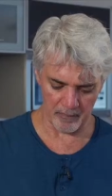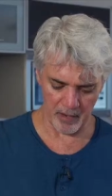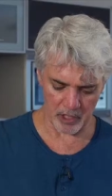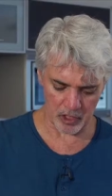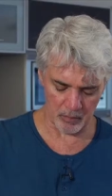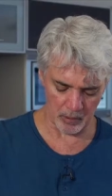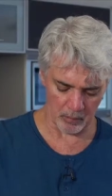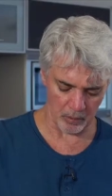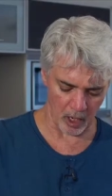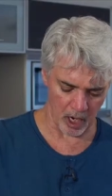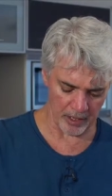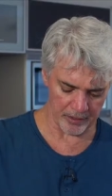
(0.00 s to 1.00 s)
vegetable
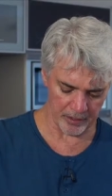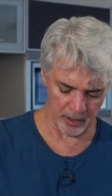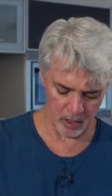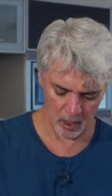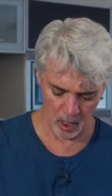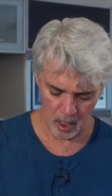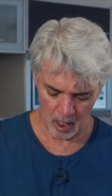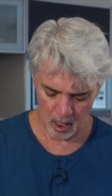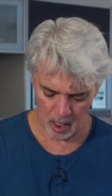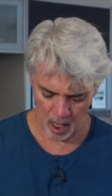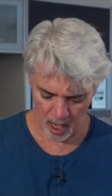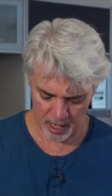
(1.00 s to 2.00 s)
broth.
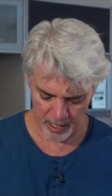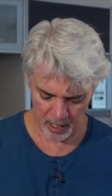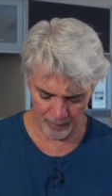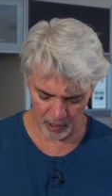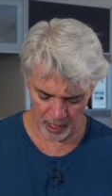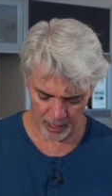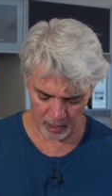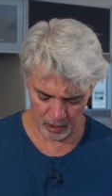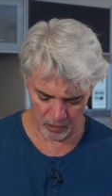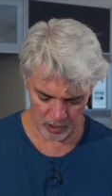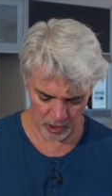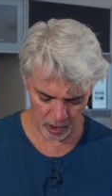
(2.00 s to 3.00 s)
I never like
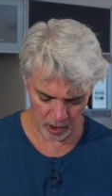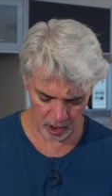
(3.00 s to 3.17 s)
using